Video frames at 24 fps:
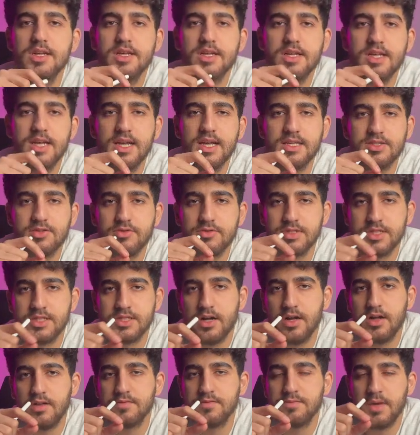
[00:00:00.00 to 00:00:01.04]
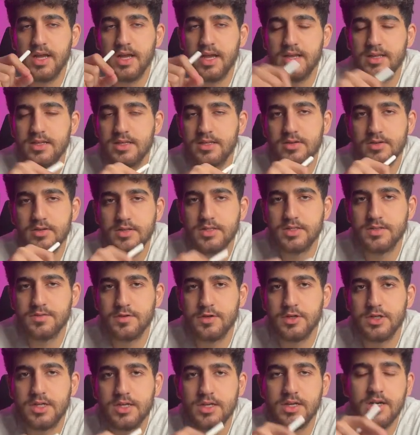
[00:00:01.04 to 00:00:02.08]
gets resolved, my editor is
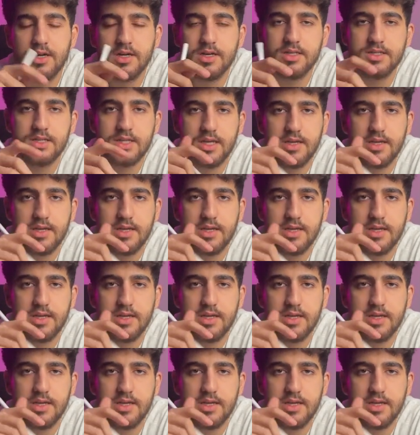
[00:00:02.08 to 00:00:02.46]
working on it.